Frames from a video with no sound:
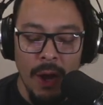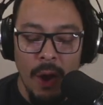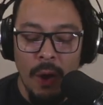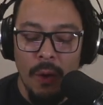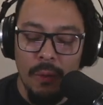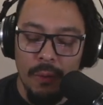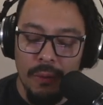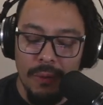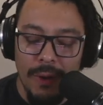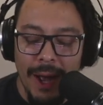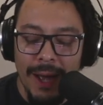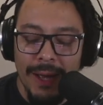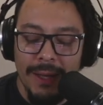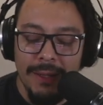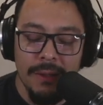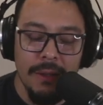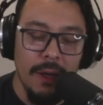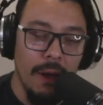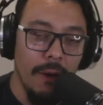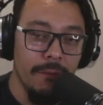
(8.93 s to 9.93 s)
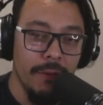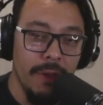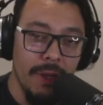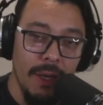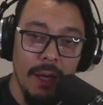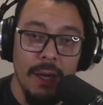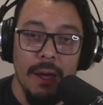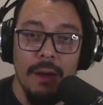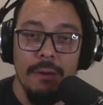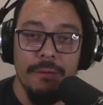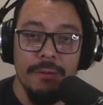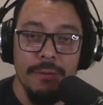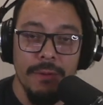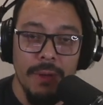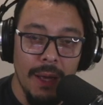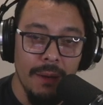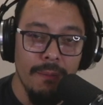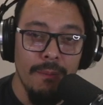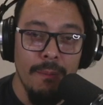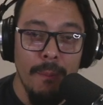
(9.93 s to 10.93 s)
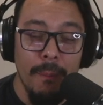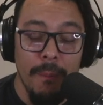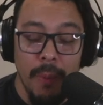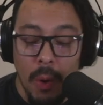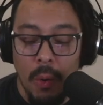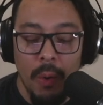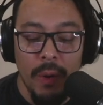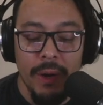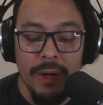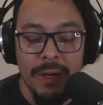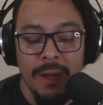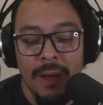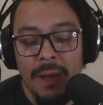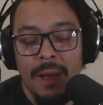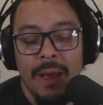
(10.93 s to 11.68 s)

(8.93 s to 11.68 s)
Rise of the Floodborn.